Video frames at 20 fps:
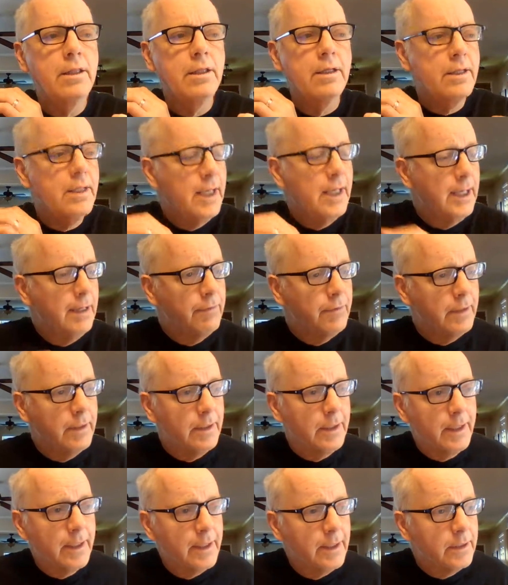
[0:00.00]
the David
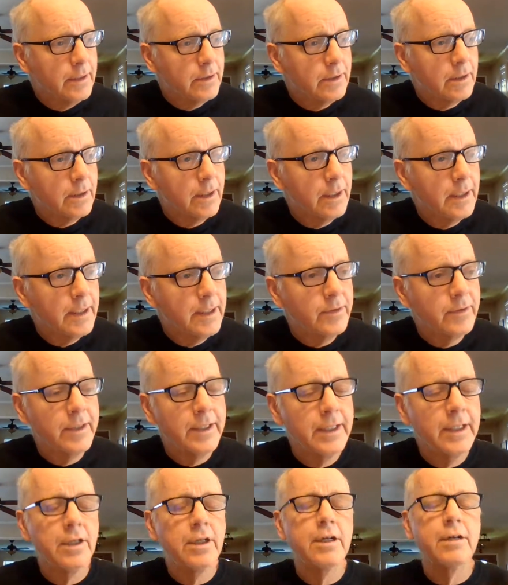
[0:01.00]
that cut Goliath's
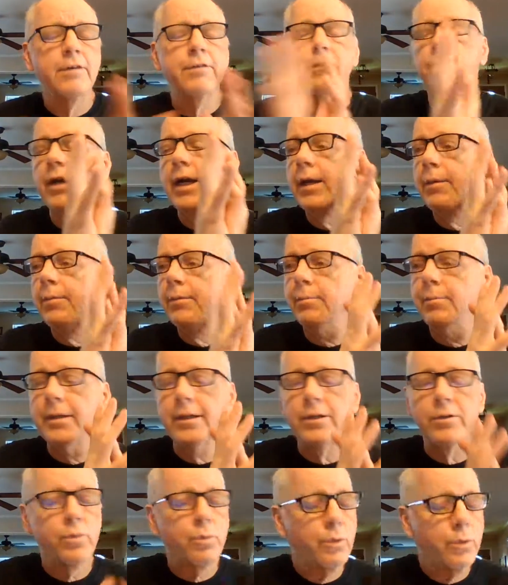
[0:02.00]
head off, grabbed the
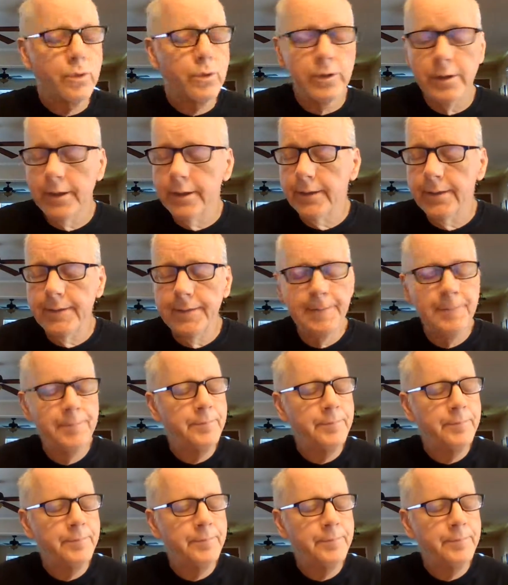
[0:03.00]
big sword,